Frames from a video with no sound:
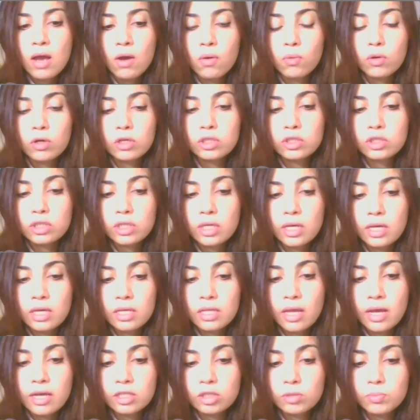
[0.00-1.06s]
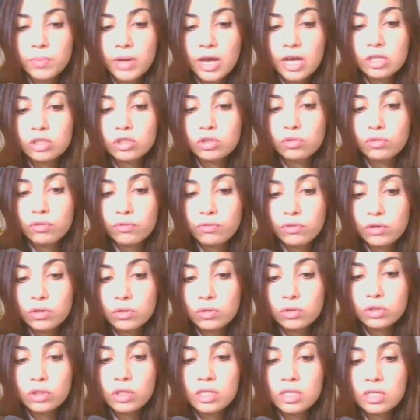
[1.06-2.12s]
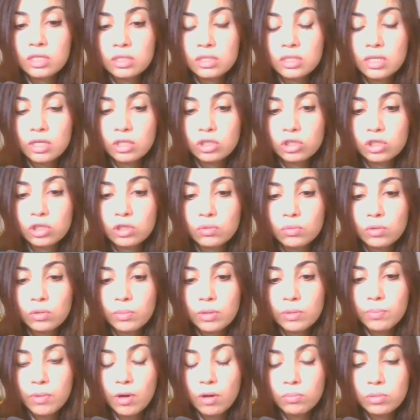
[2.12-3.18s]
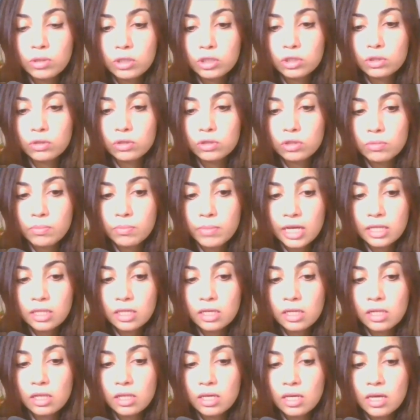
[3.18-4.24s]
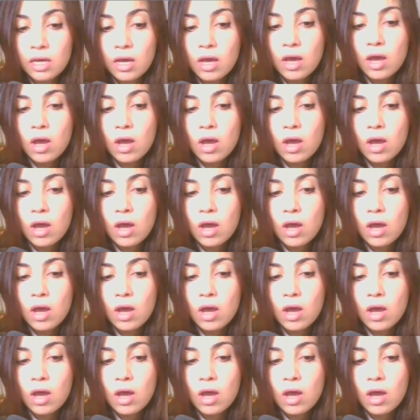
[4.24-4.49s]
Once it has passed reviews, the extension will be published automatically,